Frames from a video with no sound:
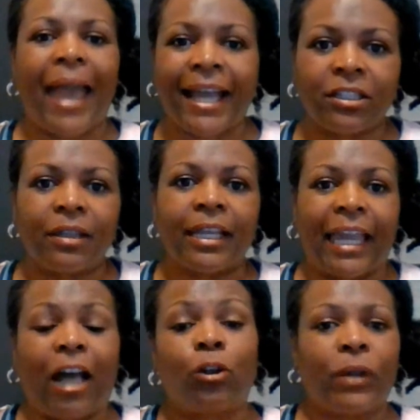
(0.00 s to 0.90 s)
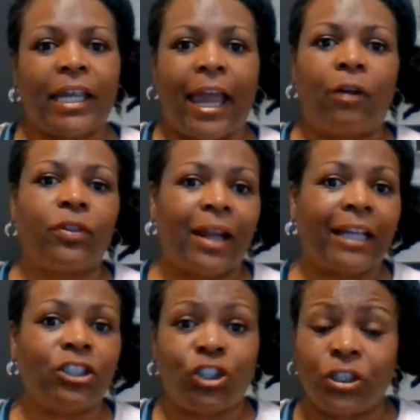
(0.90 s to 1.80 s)
back to the calorie count that
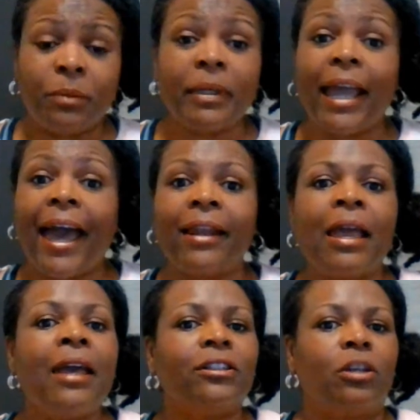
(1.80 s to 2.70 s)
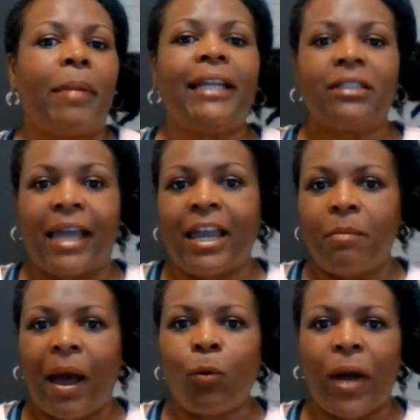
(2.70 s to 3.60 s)
I should be at to
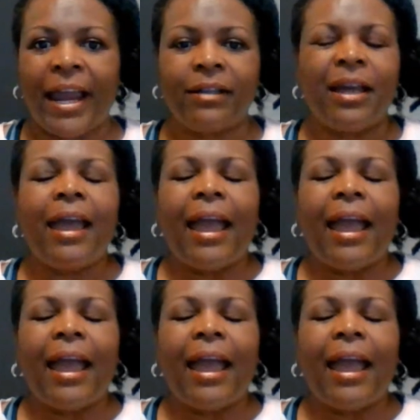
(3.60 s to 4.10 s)
maintain my weight.